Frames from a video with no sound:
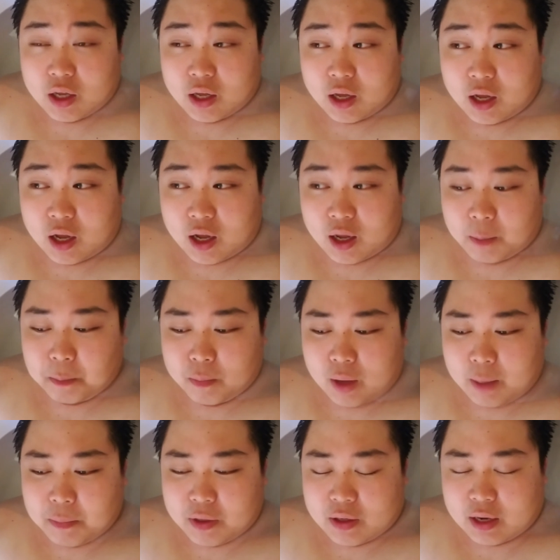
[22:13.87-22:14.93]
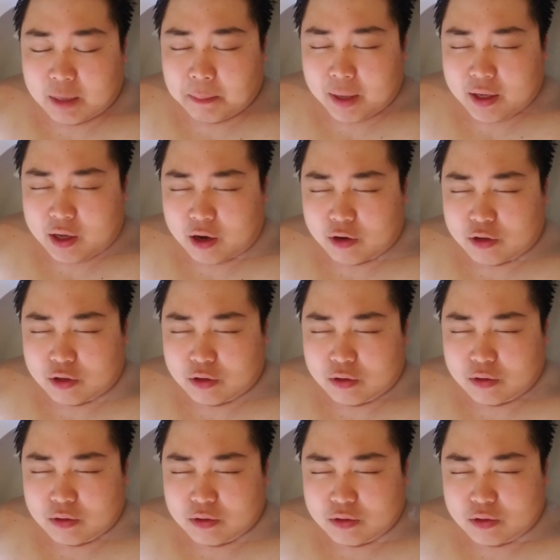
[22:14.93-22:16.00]
My
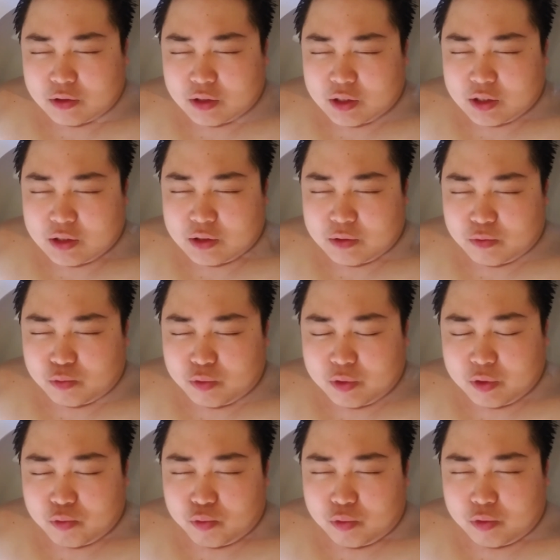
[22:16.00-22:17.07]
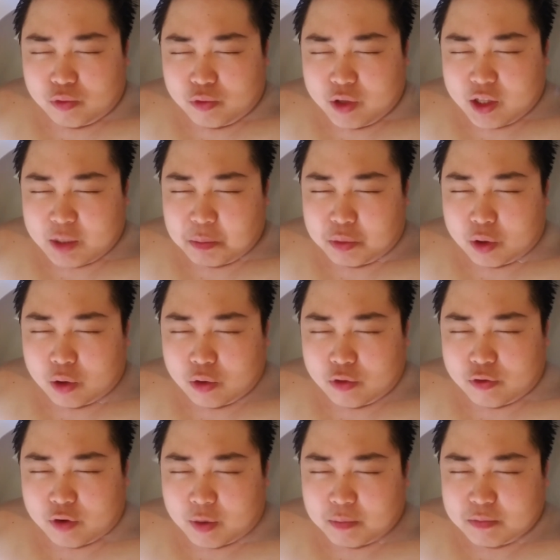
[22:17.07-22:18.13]
character is really broke
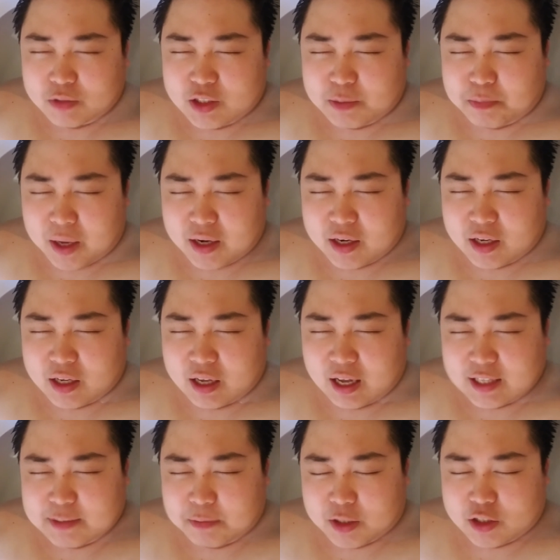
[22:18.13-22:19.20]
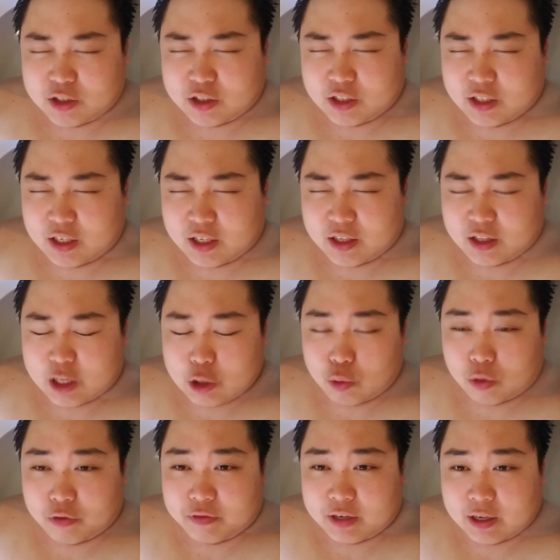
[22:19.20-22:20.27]
from spending as much as she did in the
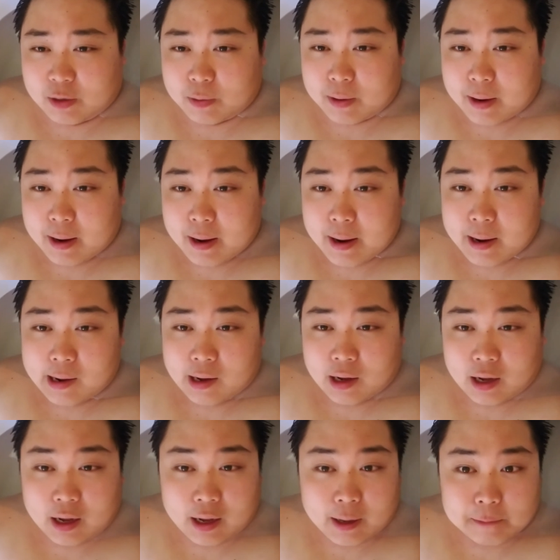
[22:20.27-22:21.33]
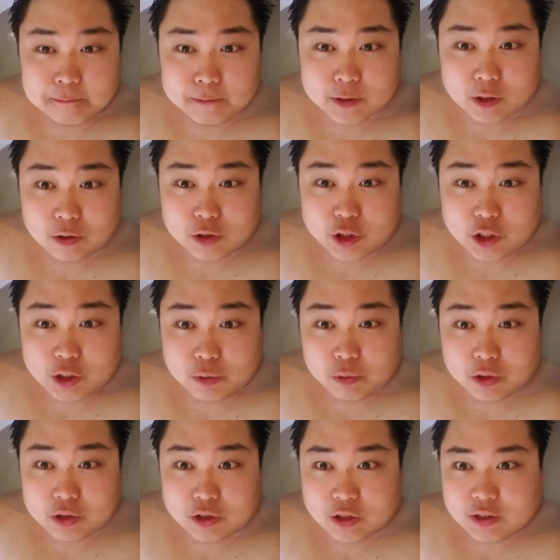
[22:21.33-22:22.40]
dwarf town. So she
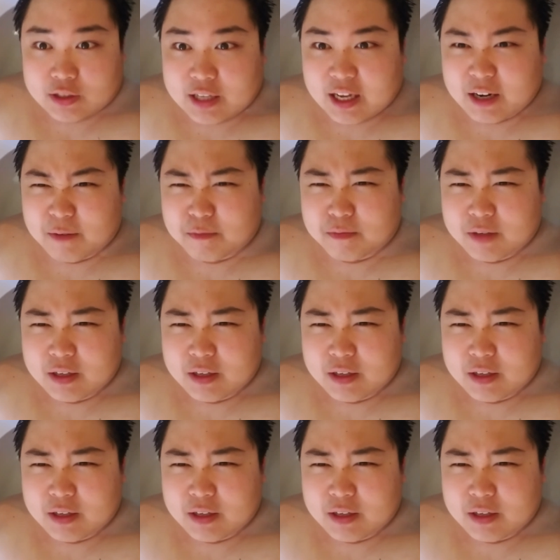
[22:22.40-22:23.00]
was just kind of